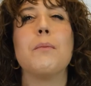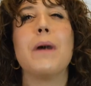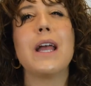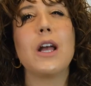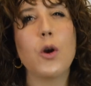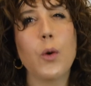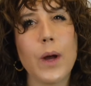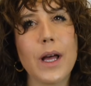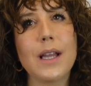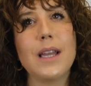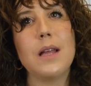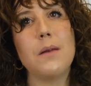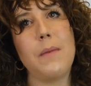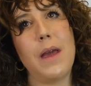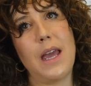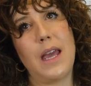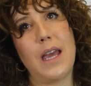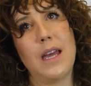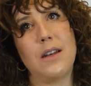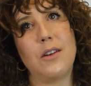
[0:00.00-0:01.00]
might quickly
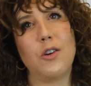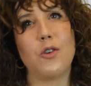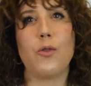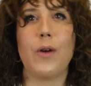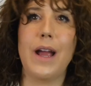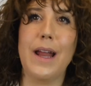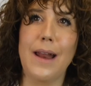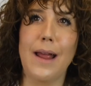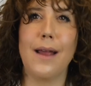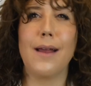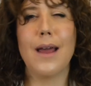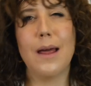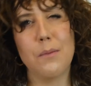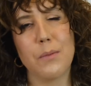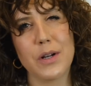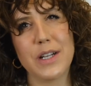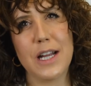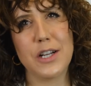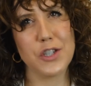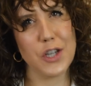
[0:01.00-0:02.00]
make it grating and
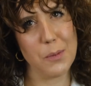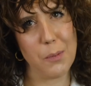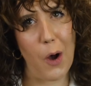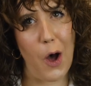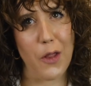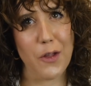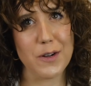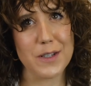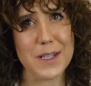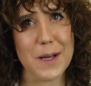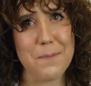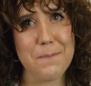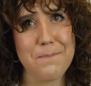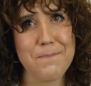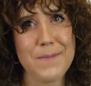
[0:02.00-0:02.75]
potentially bothersome.